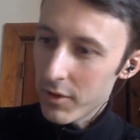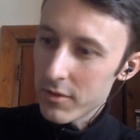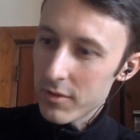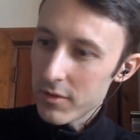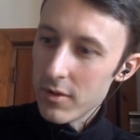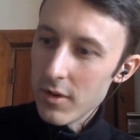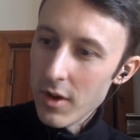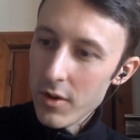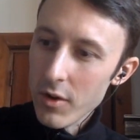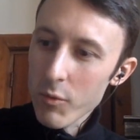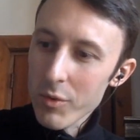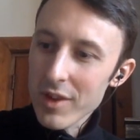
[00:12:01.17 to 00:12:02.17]
was
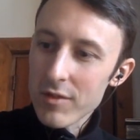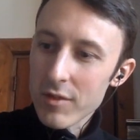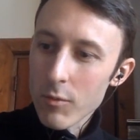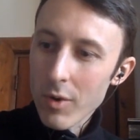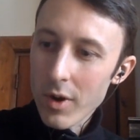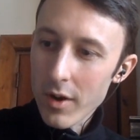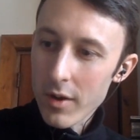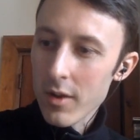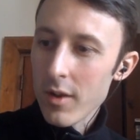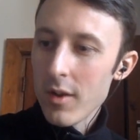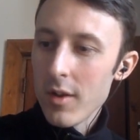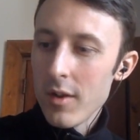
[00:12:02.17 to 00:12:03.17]
no reason
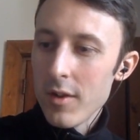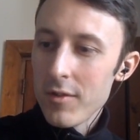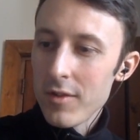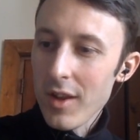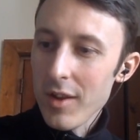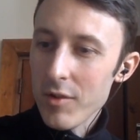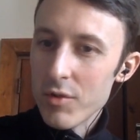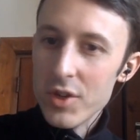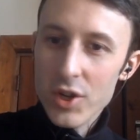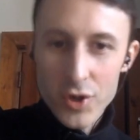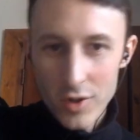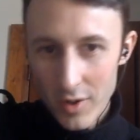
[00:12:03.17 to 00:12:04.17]
why, say,
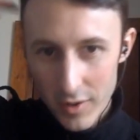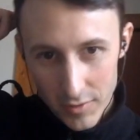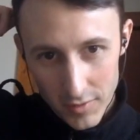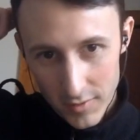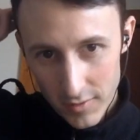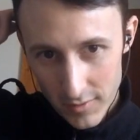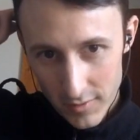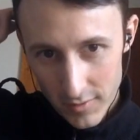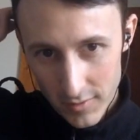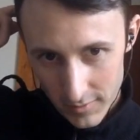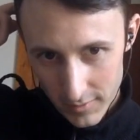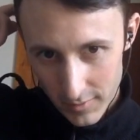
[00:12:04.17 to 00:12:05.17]
traditionalists,
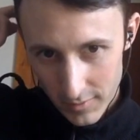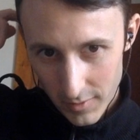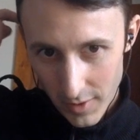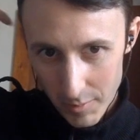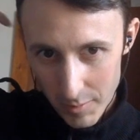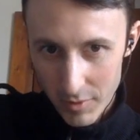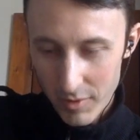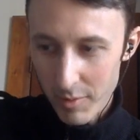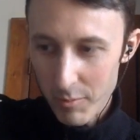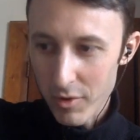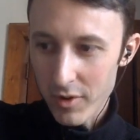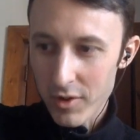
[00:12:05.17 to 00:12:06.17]
right, people who
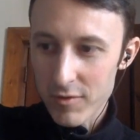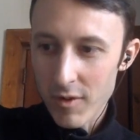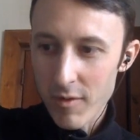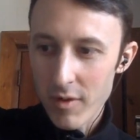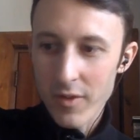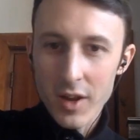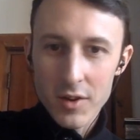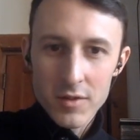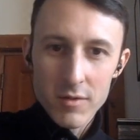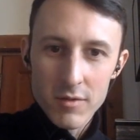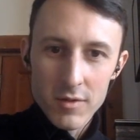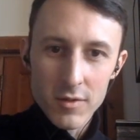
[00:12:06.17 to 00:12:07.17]
had more conservative
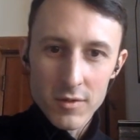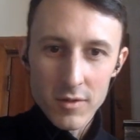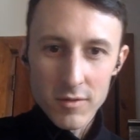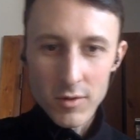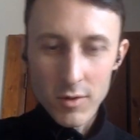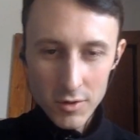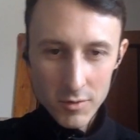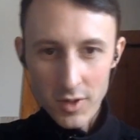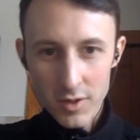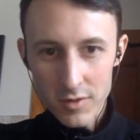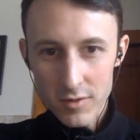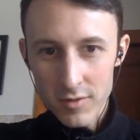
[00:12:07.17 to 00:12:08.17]
attitude to certain social
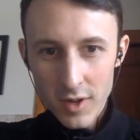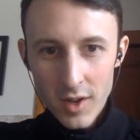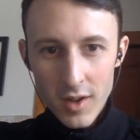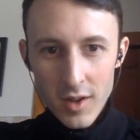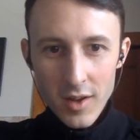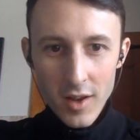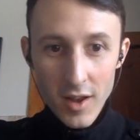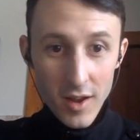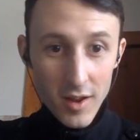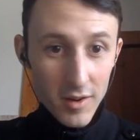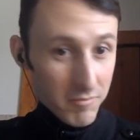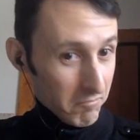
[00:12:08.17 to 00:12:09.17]
relations,
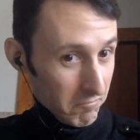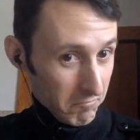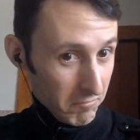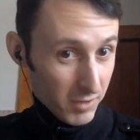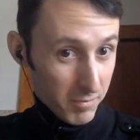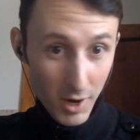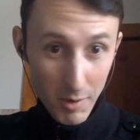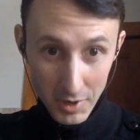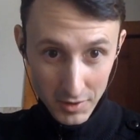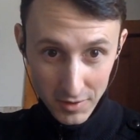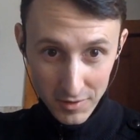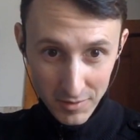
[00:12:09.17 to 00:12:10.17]
and
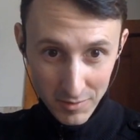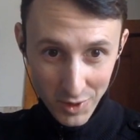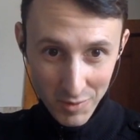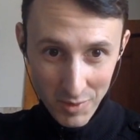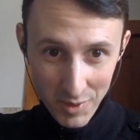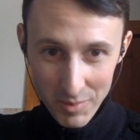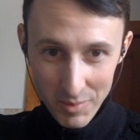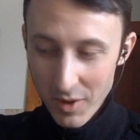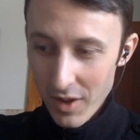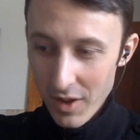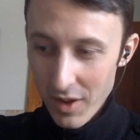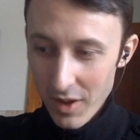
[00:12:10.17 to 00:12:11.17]
experimenters and weird people,
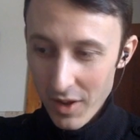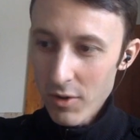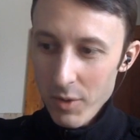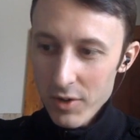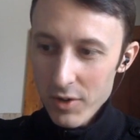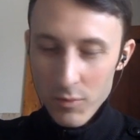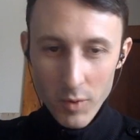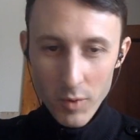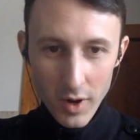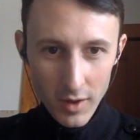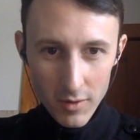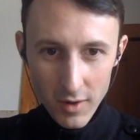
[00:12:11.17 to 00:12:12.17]
right, there's no reason why
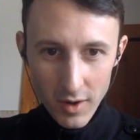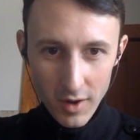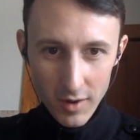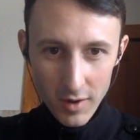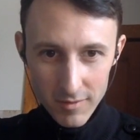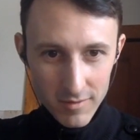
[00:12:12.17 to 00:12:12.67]
they could not